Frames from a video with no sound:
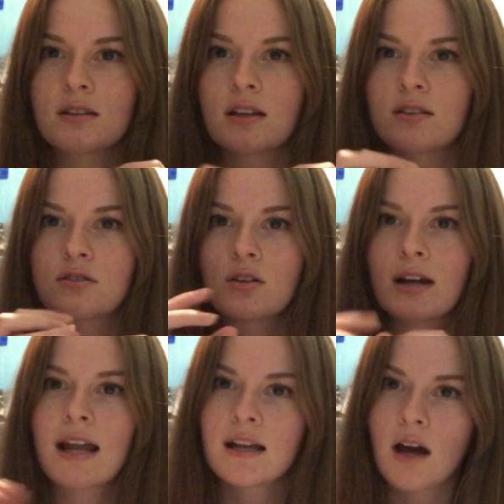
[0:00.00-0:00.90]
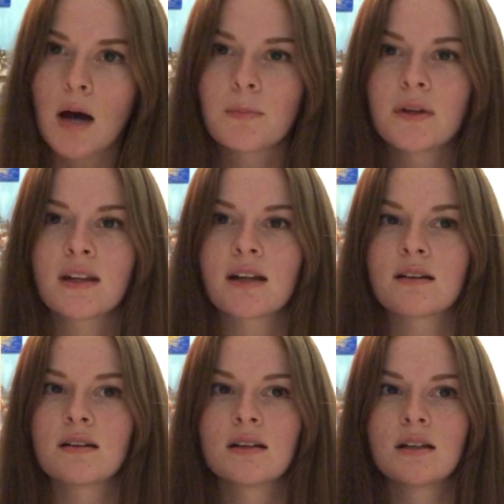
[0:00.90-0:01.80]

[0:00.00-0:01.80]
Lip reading: and they started adding up, and then